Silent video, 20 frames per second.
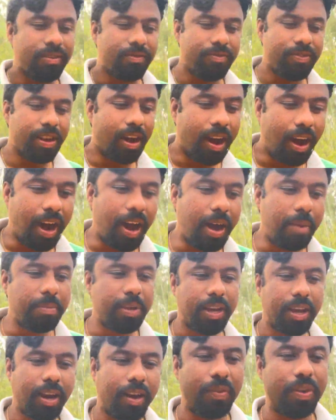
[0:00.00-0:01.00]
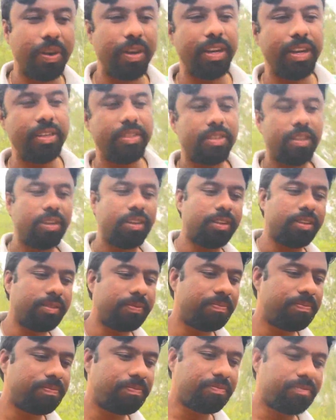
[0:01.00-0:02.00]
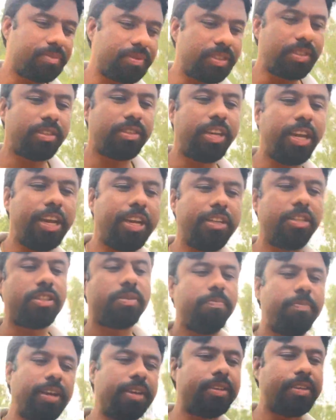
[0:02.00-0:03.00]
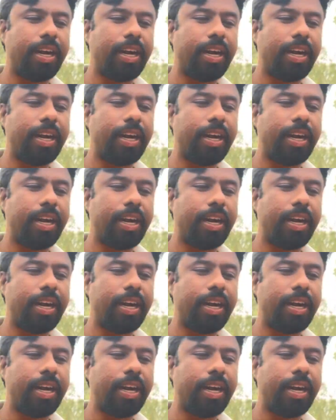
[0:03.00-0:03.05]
we are harming our internal states big